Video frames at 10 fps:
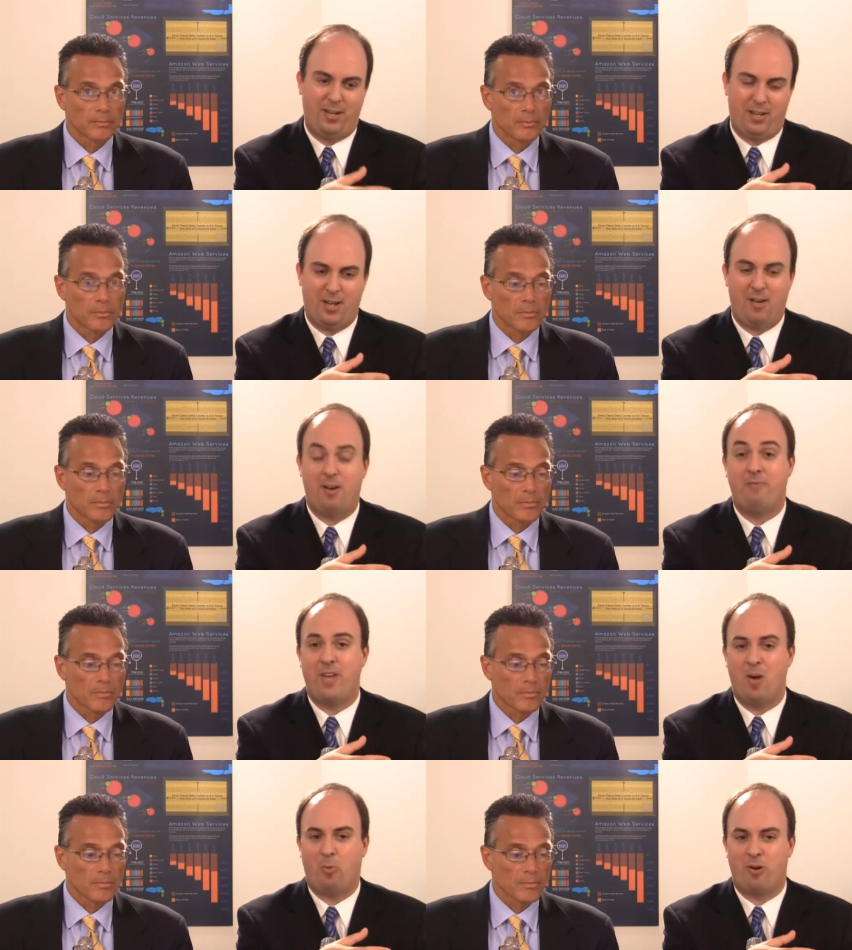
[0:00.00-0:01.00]
Speaker 1: a, a
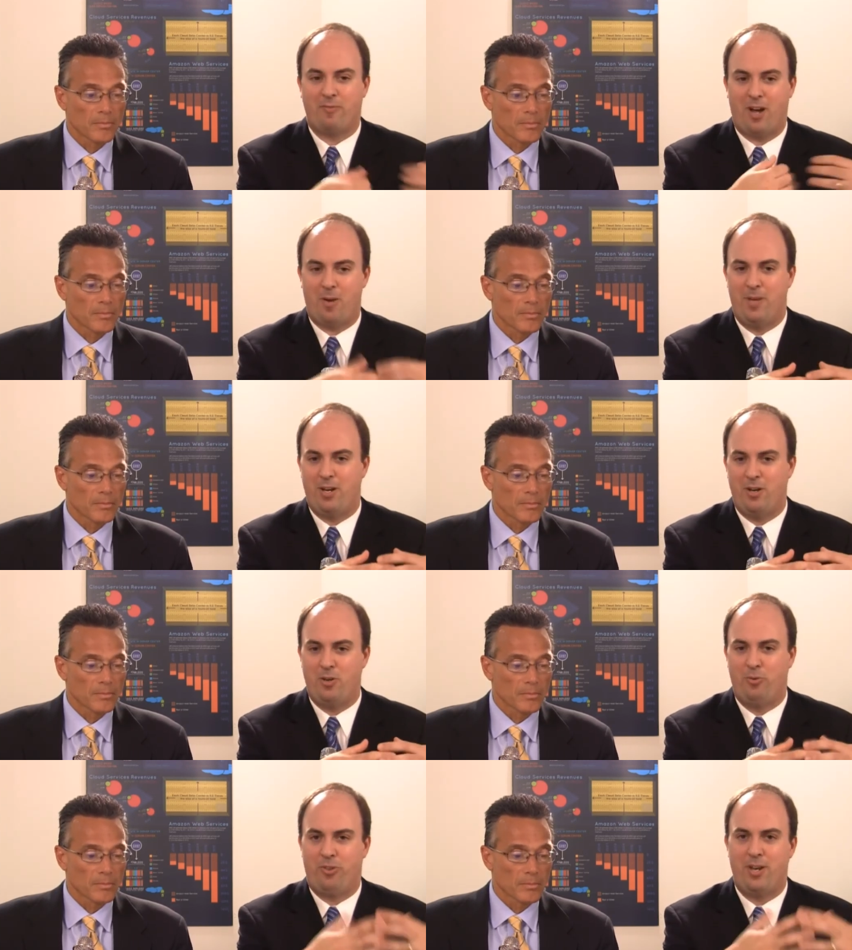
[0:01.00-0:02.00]
VMware environment and
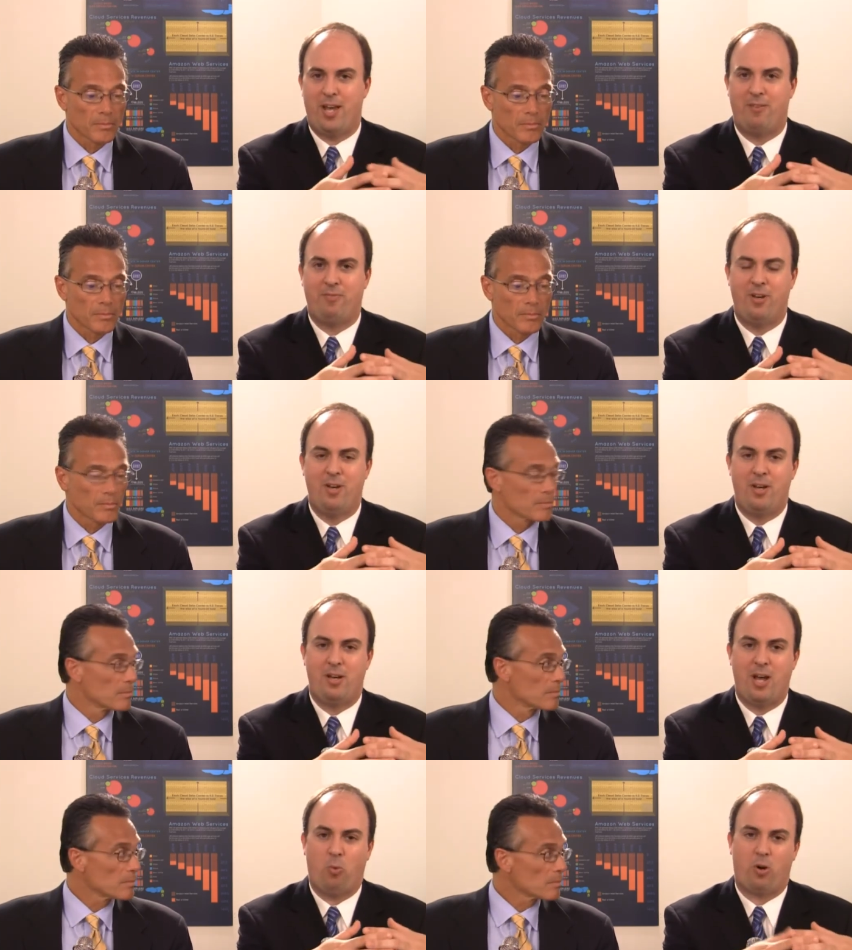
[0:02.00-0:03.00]
use the native
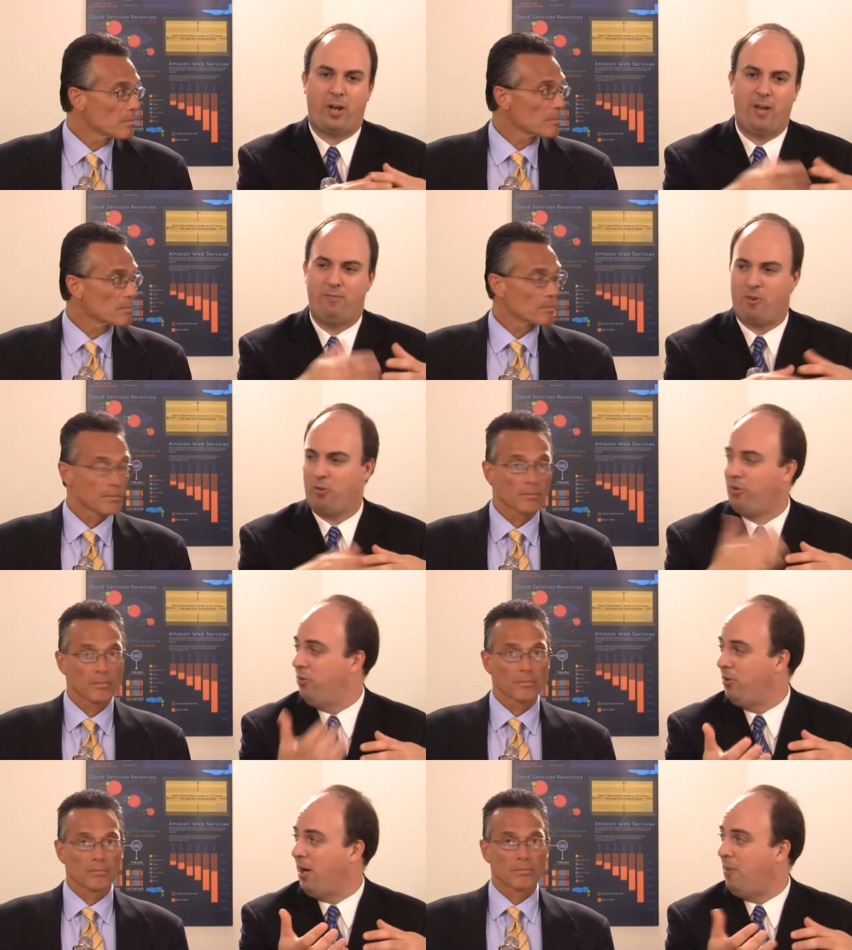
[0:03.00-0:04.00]
networking
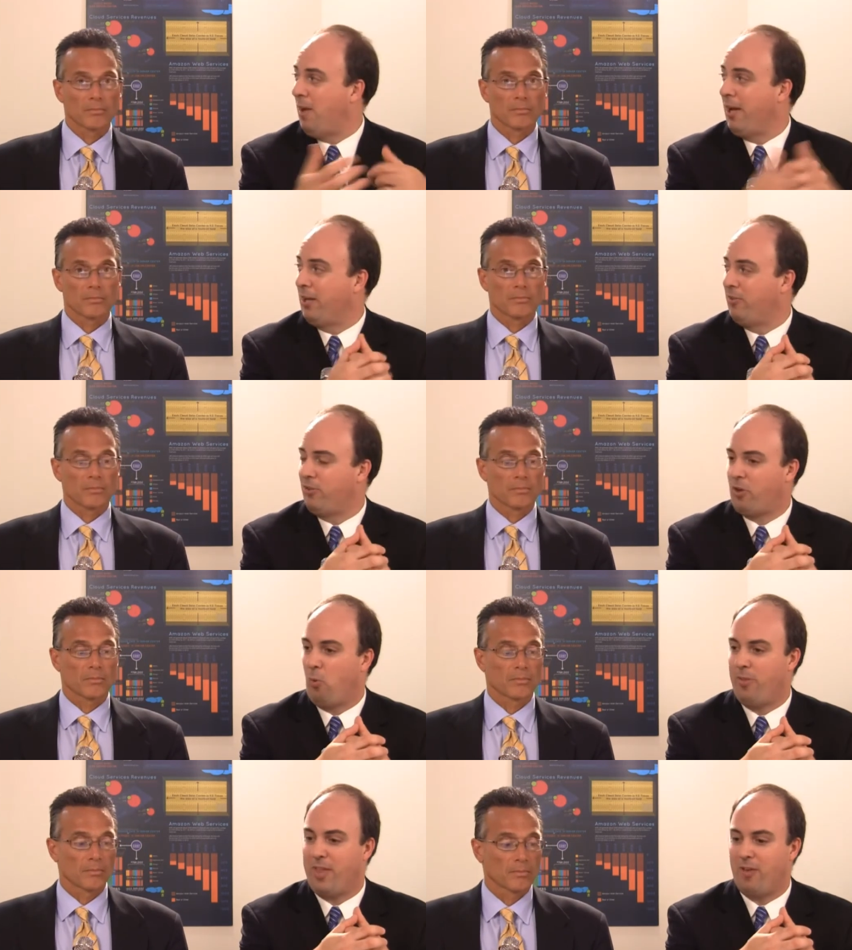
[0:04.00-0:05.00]
versus uh, buying a Cisco
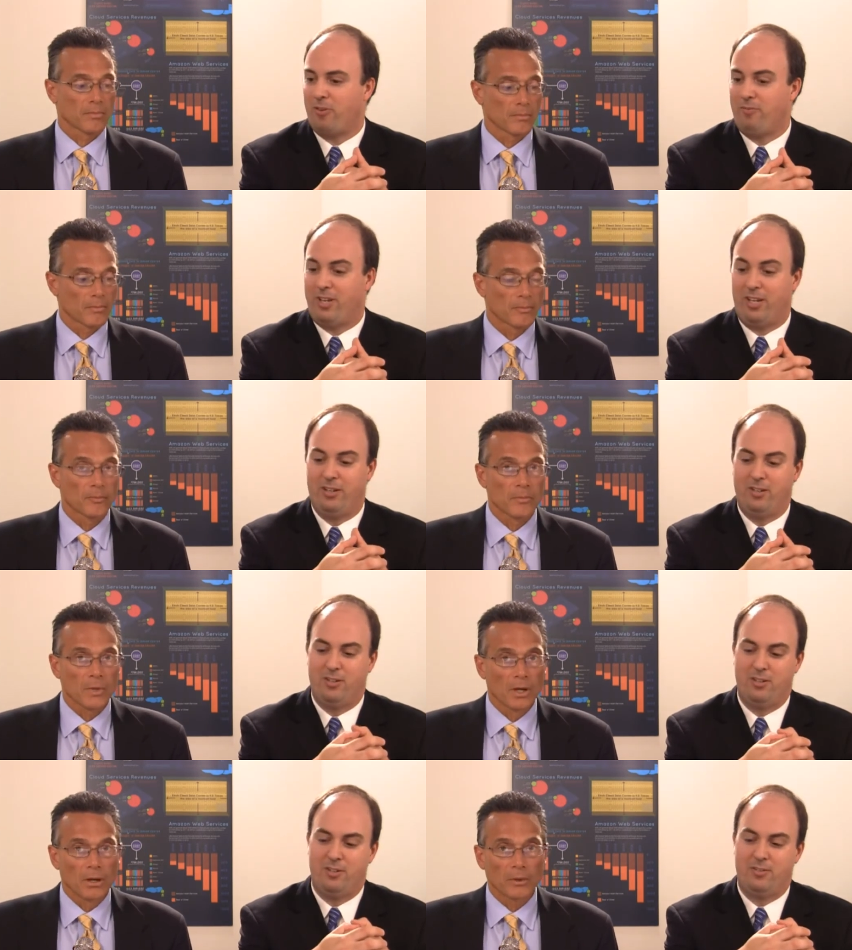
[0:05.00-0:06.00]
1000V.
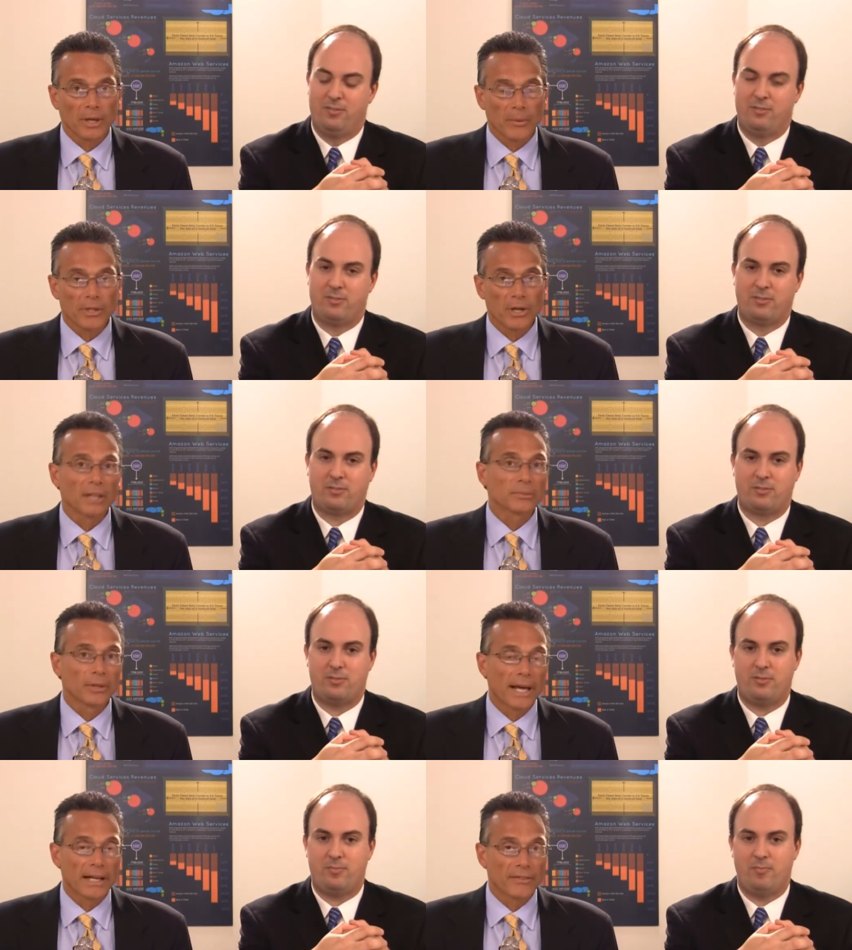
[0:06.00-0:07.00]
Speaker 2: Okay, we talked
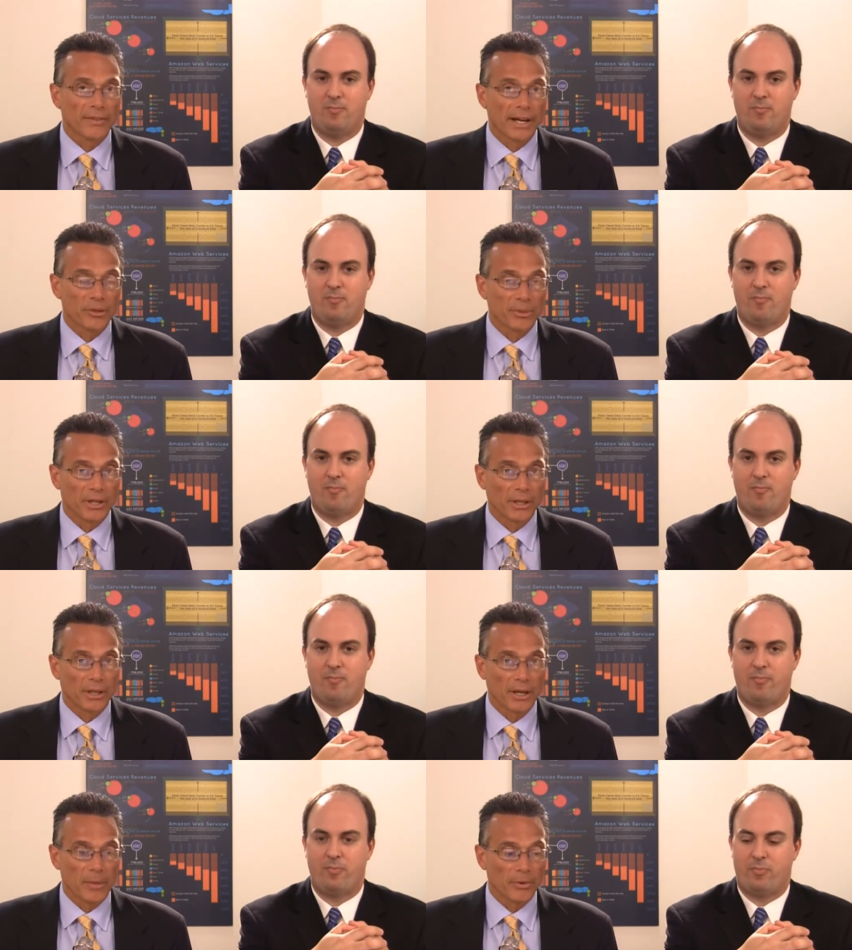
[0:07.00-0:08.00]
about adding value beyond the
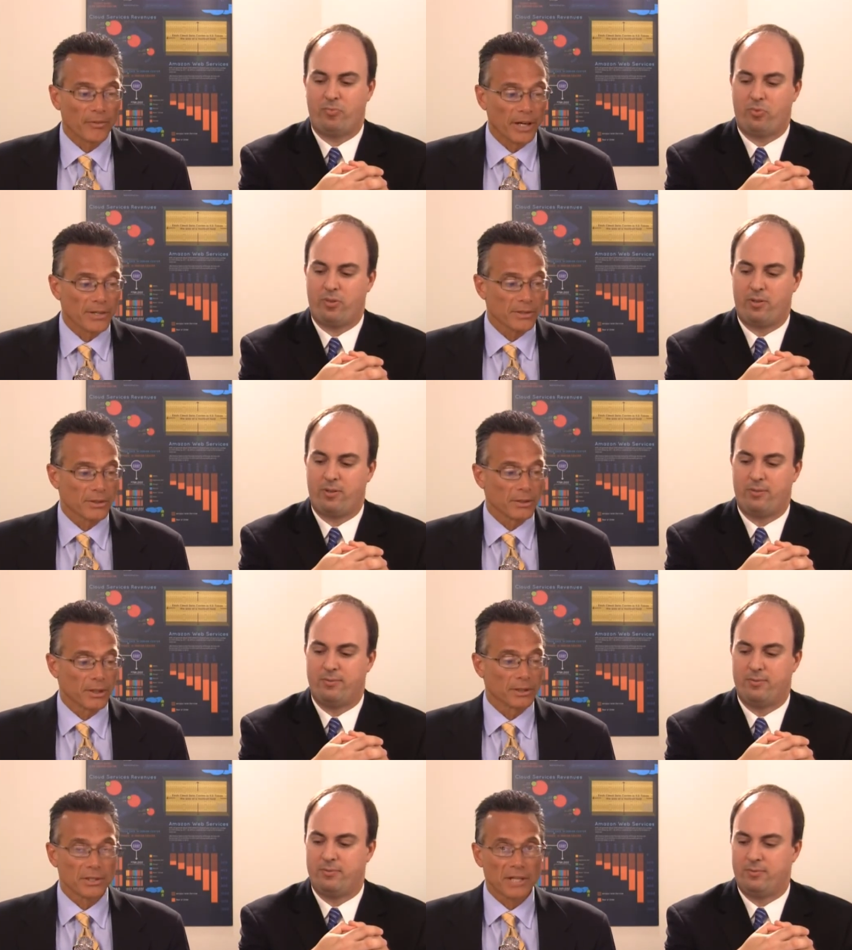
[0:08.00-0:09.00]
hypervisor.
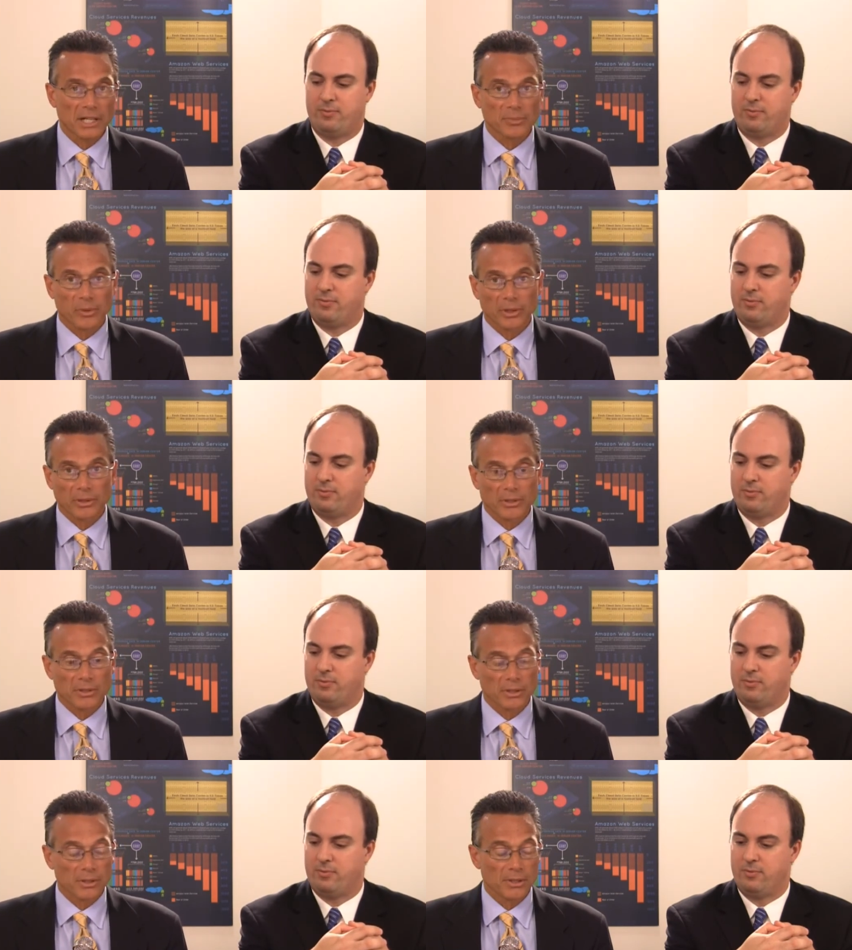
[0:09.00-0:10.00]
Uh, this next point
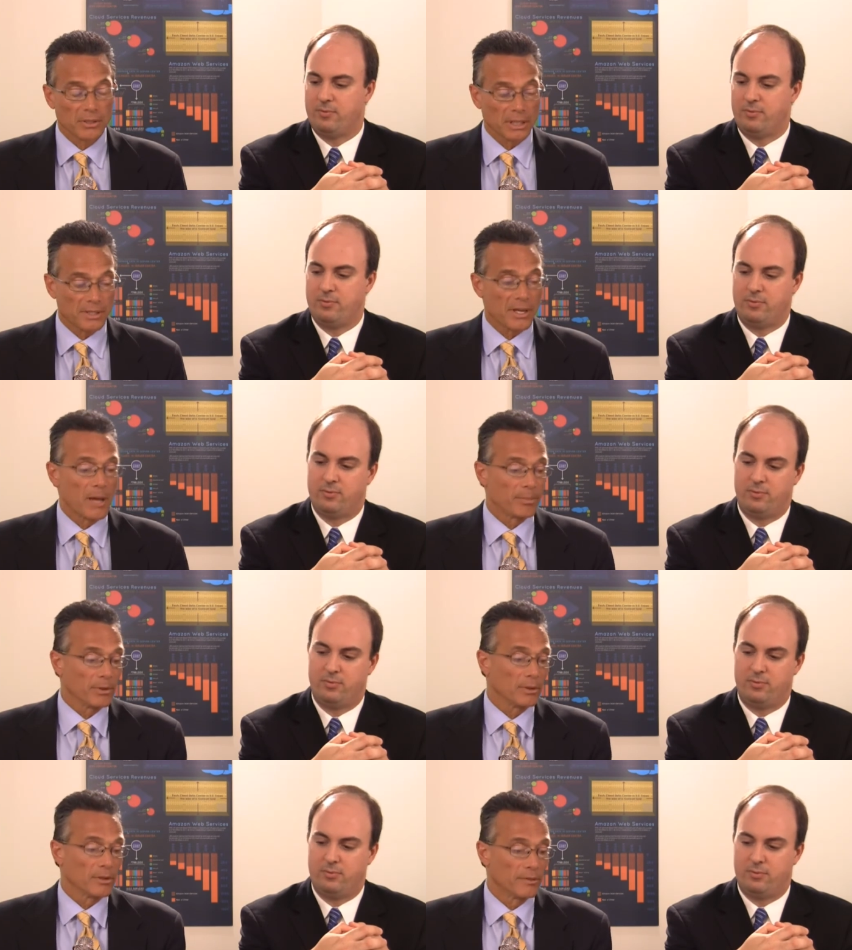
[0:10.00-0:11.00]
is, is, is an
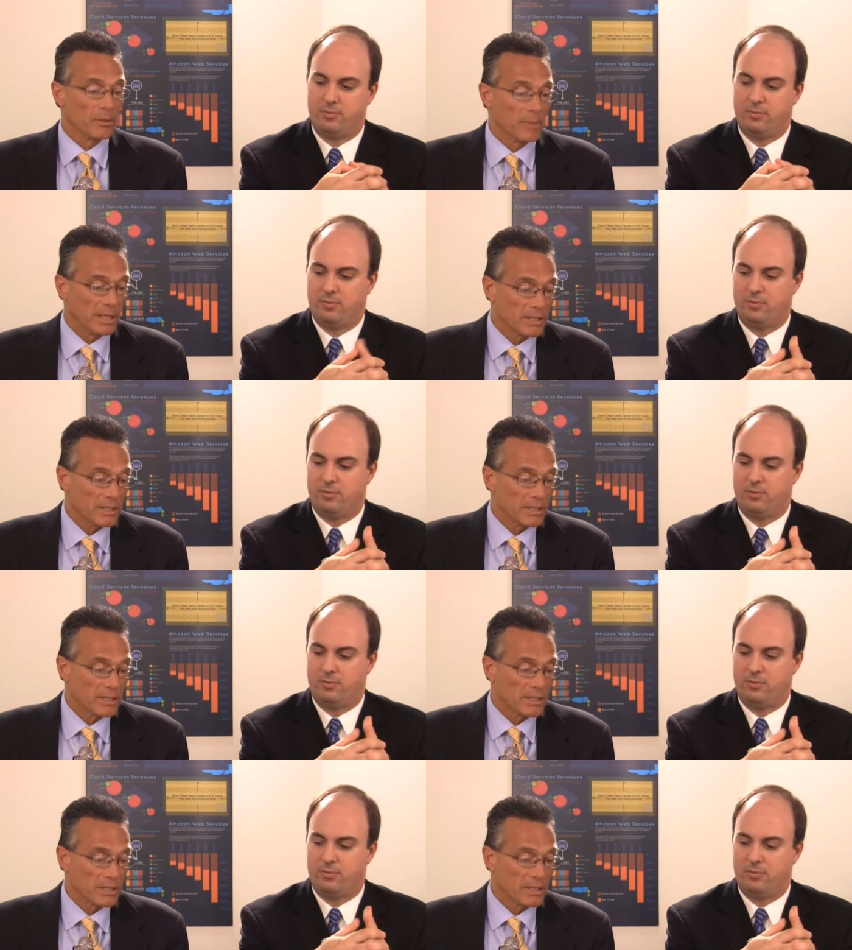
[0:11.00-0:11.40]
example of an embedded